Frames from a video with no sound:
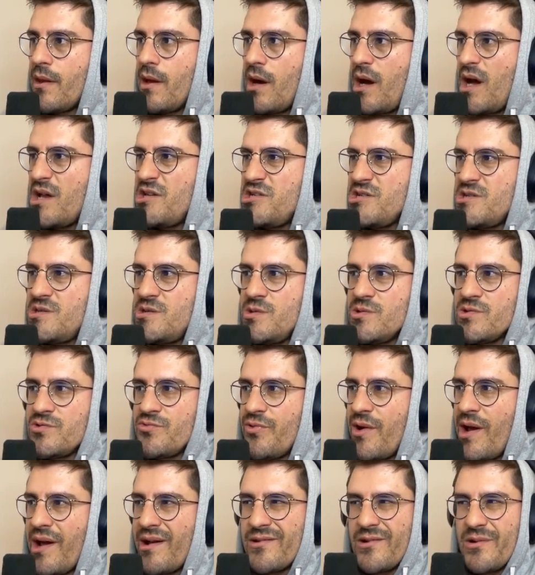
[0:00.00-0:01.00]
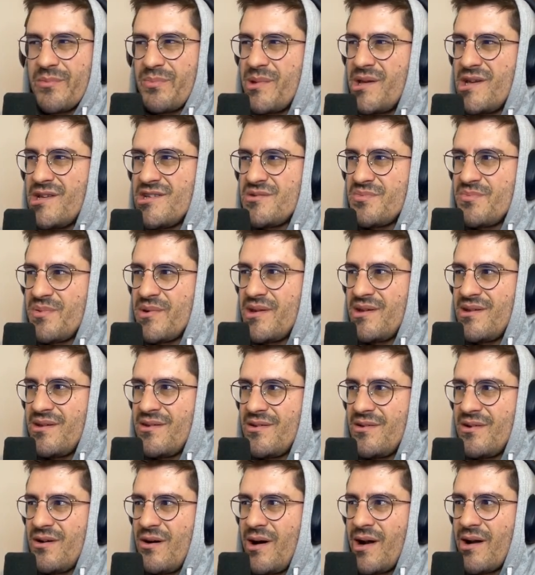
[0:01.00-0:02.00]
I just use regular PHP.
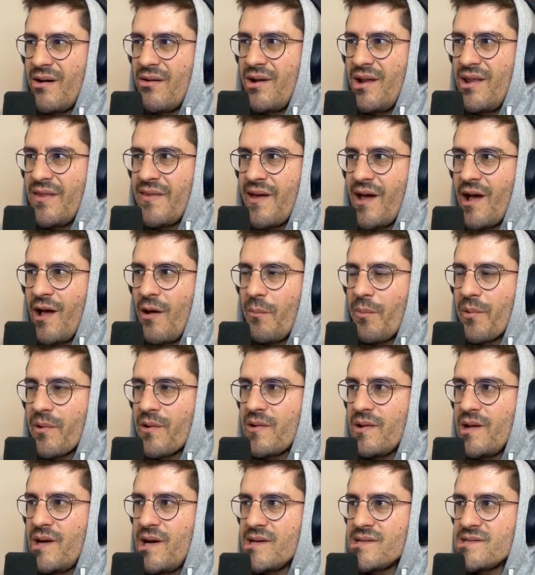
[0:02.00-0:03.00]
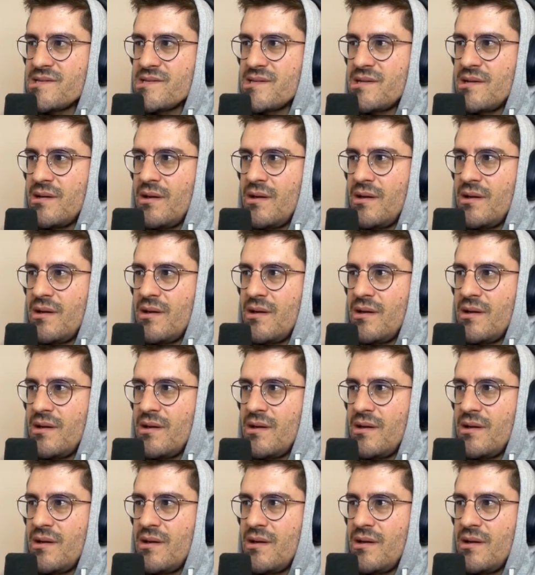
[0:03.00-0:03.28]
You know, I don't need the helper class.